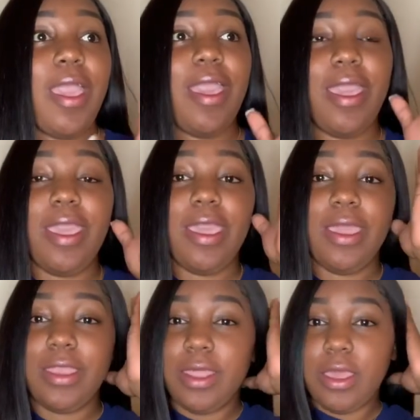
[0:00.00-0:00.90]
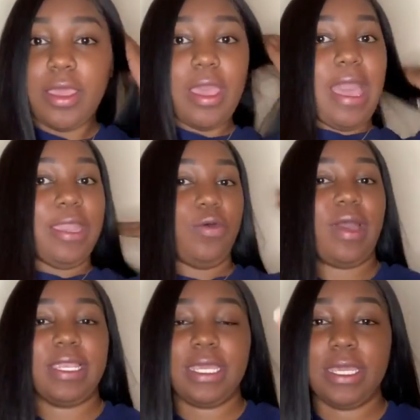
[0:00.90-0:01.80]
And I know
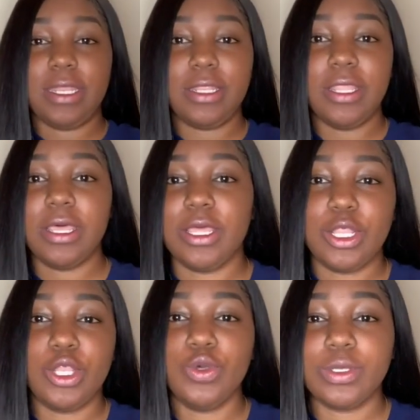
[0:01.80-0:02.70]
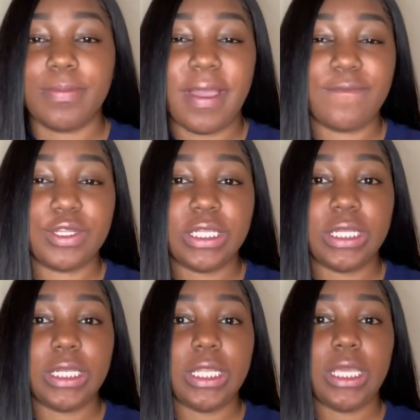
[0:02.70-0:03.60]
I did the losing my
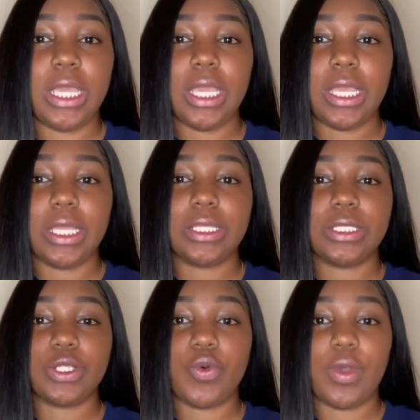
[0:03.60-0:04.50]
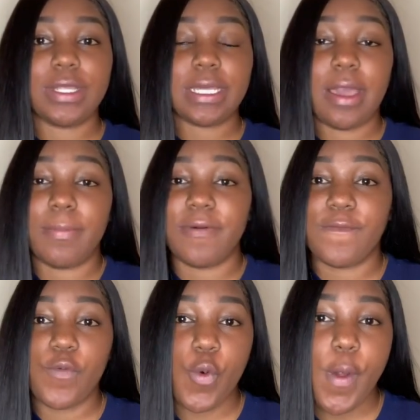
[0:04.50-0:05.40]
virginity story time
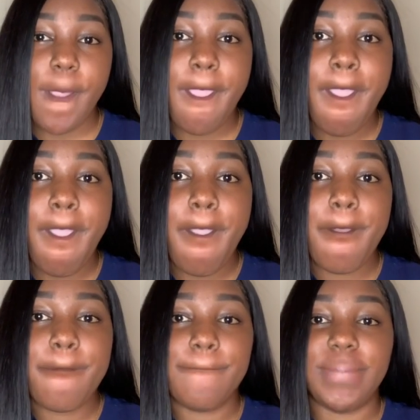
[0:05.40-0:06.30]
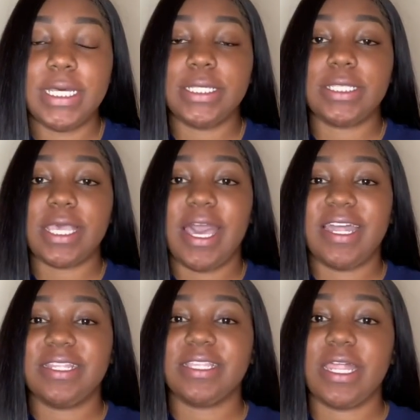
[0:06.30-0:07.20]
before, but
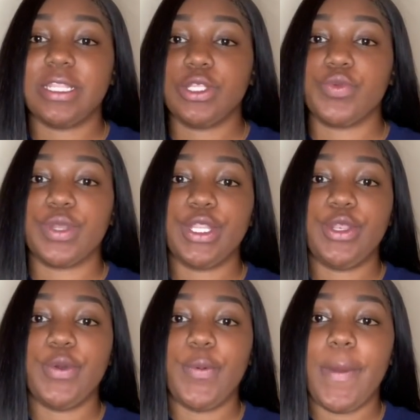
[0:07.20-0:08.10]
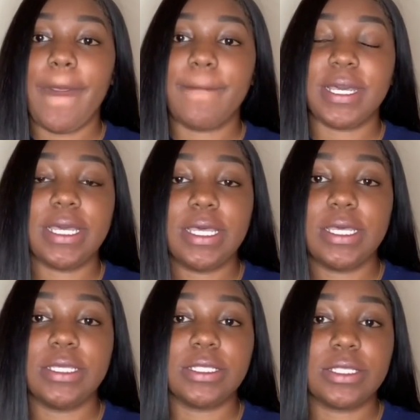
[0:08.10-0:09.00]
I decided to redo it
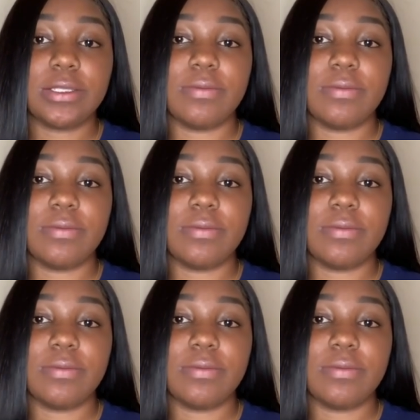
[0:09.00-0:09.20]
because